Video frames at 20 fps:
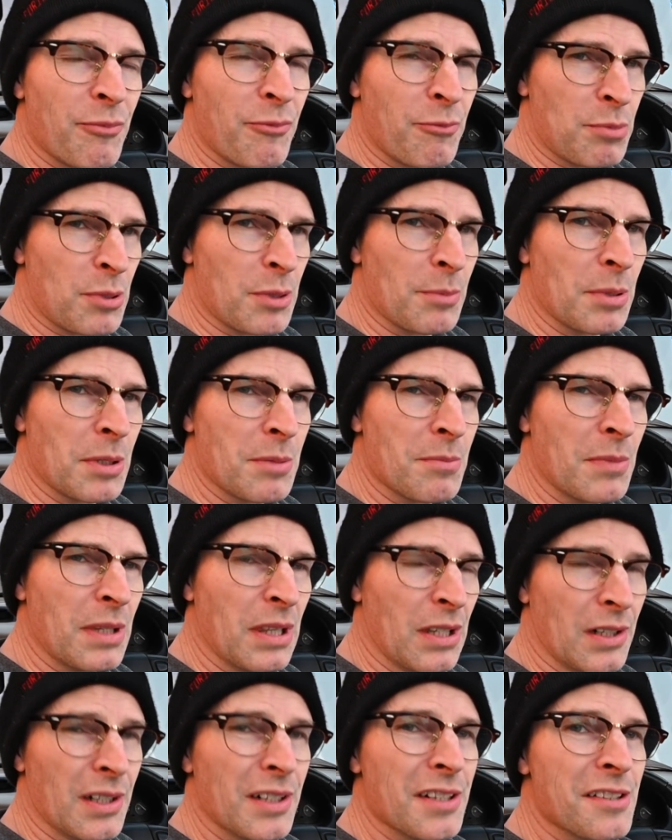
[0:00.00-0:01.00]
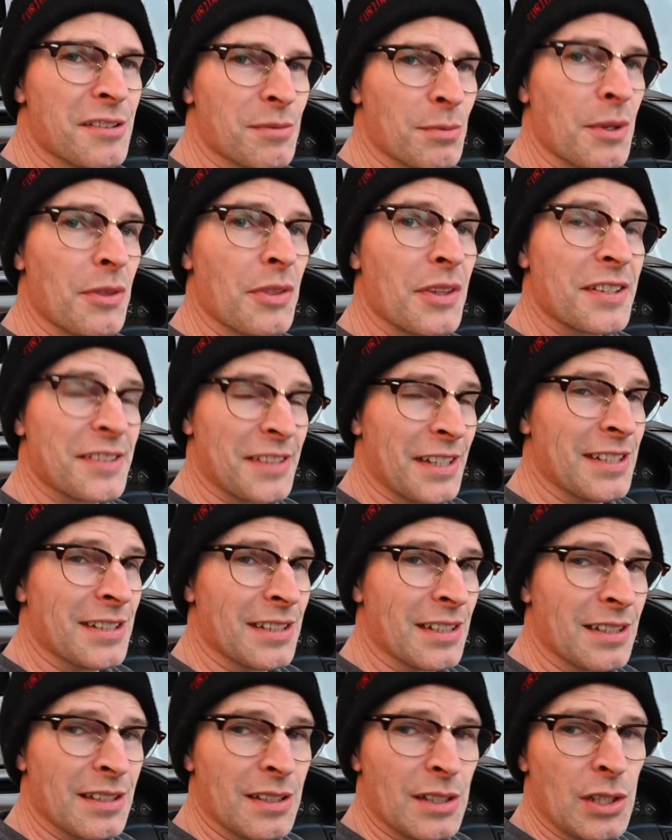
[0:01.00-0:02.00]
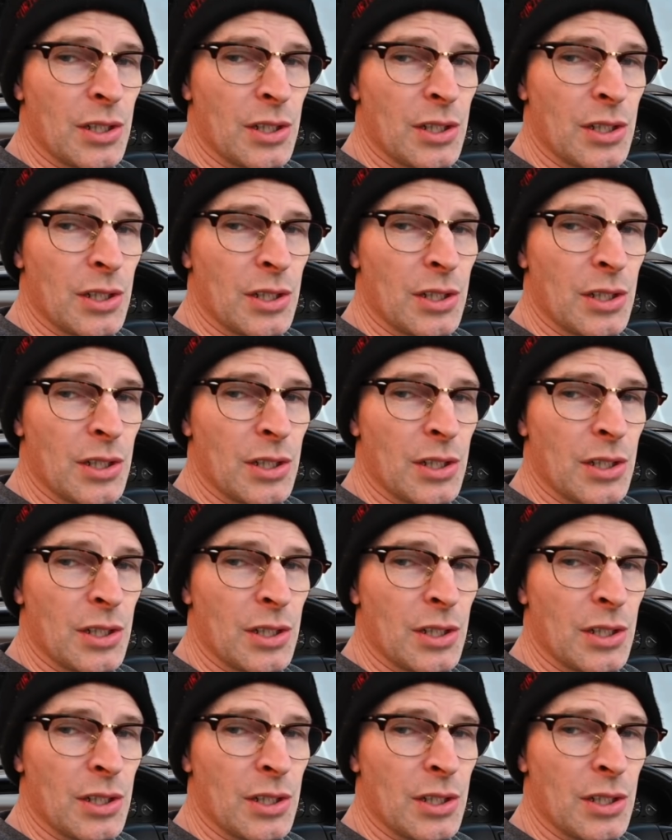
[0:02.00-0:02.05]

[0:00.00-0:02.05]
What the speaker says: problem lies with the sender,